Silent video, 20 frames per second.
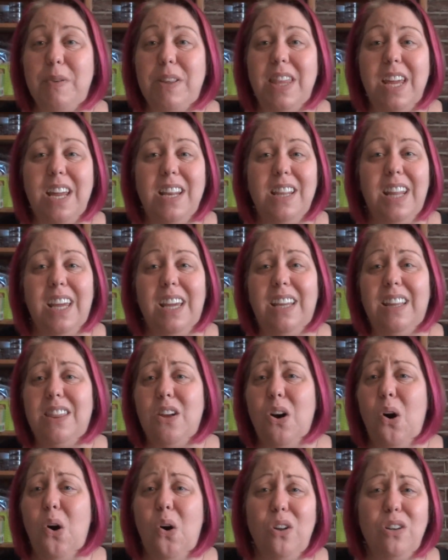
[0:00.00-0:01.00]
but then, like,
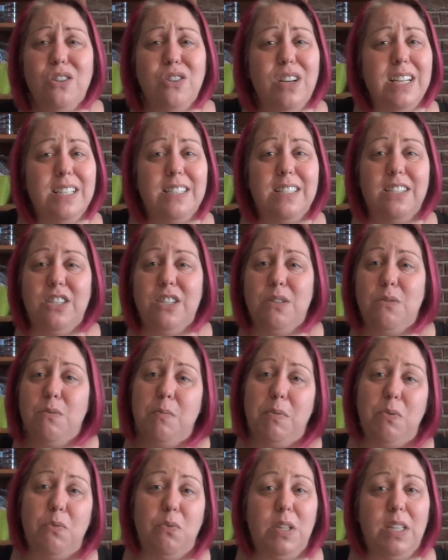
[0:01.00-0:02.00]
the whole transition
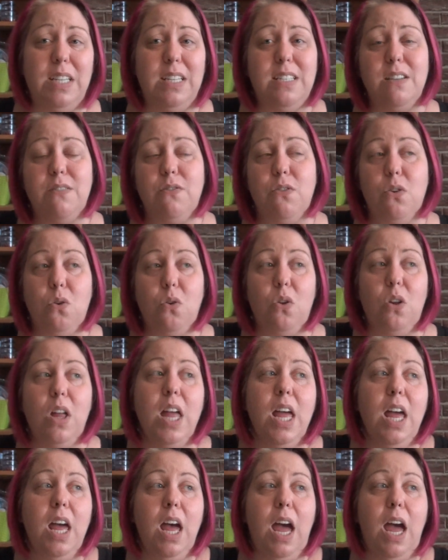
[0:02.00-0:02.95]
would be really difficult,